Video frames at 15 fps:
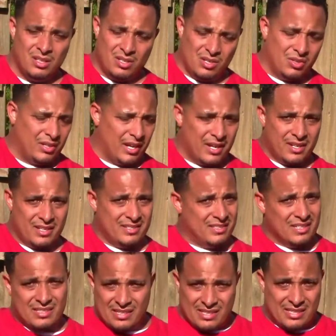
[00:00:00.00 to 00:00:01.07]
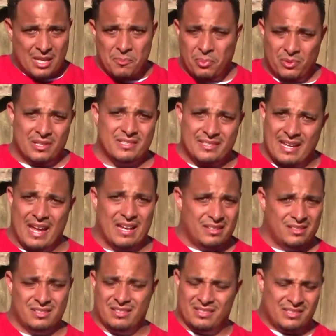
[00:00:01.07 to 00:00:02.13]
Okay, it's just as simple as that.
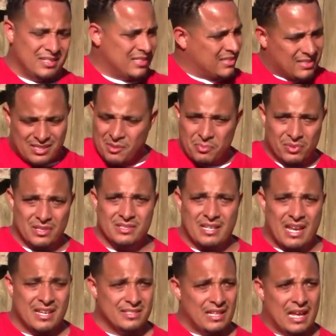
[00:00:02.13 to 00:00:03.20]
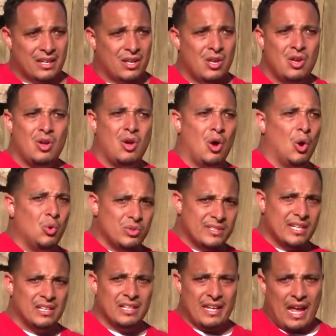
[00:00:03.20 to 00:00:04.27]
It's just as simple as that. It's like
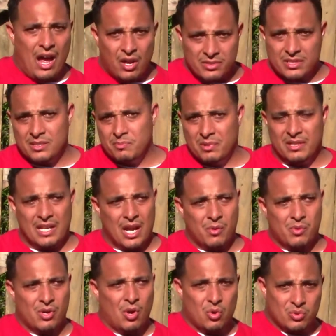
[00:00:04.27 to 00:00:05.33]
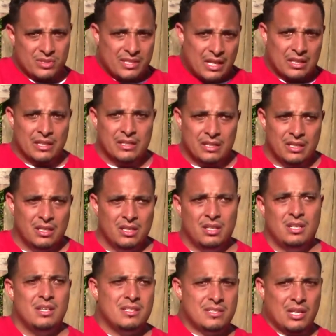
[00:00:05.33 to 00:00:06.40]
wholesaling houses, but now we're wholesaling
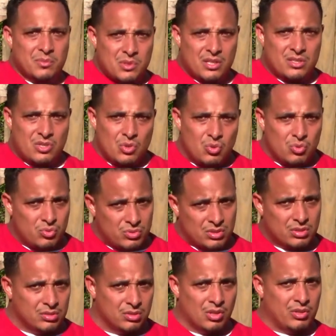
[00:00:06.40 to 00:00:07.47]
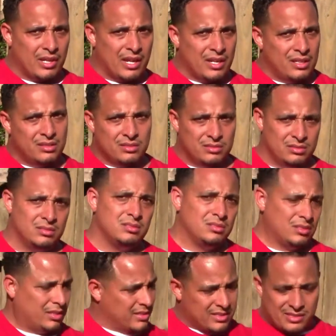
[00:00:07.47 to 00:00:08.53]
subject twos. Okay,
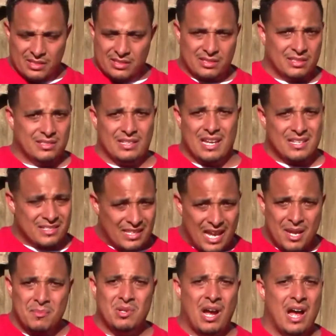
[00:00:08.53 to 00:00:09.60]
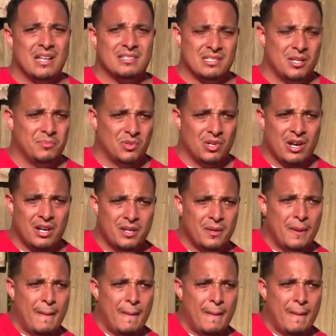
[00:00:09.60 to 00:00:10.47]
it's just the same concept. All right.